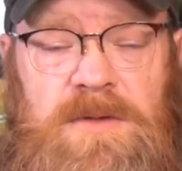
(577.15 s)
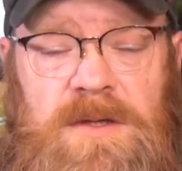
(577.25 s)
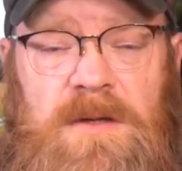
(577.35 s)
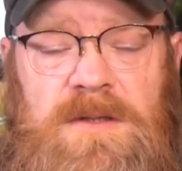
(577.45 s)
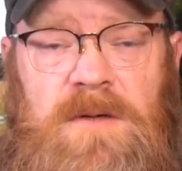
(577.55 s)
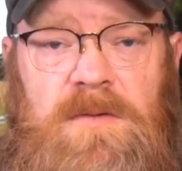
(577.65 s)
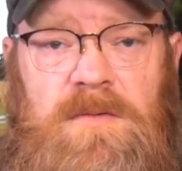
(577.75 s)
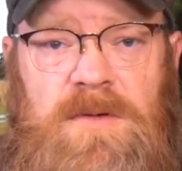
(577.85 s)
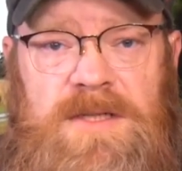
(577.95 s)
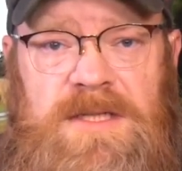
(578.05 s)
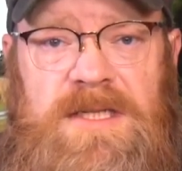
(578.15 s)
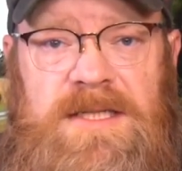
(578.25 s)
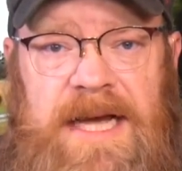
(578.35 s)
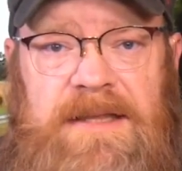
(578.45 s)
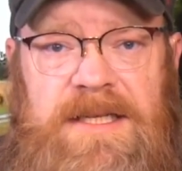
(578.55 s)
There was also
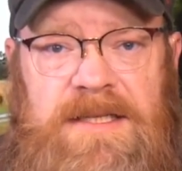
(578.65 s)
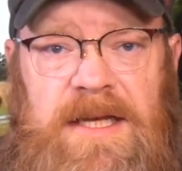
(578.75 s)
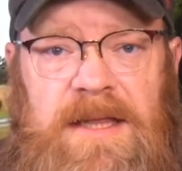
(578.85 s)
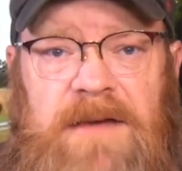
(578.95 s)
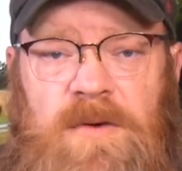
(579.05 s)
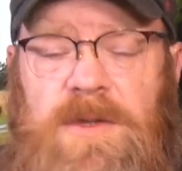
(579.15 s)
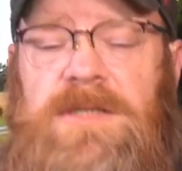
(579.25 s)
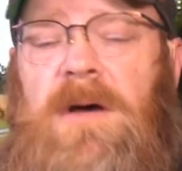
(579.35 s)
resistance at the state level.